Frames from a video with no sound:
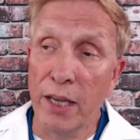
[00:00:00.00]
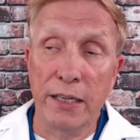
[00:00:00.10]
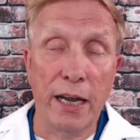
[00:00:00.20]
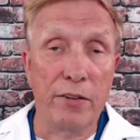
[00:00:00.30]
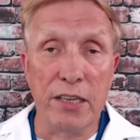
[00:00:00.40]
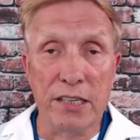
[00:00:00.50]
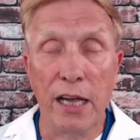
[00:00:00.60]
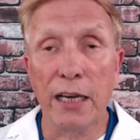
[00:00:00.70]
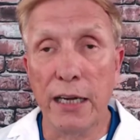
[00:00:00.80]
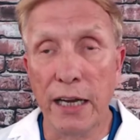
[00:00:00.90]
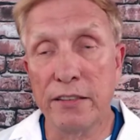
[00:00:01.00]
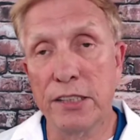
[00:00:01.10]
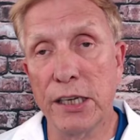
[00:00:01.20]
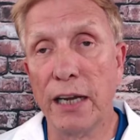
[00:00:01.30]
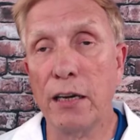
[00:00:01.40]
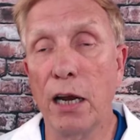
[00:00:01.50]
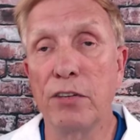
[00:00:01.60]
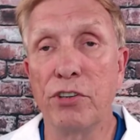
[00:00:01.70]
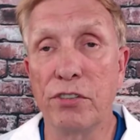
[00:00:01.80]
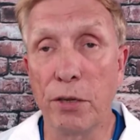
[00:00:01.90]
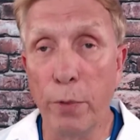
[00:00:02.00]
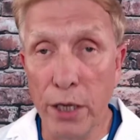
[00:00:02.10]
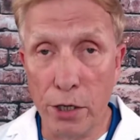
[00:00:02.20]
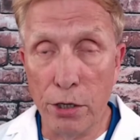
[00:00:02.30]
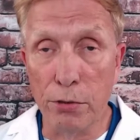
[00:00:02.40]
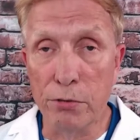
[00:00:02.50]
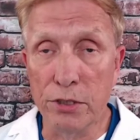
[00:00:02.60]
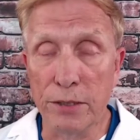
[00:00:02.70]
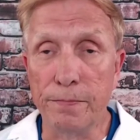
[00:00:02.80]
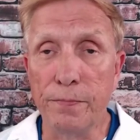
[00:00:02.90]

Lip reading: Now, these cutting edge technologies that we use,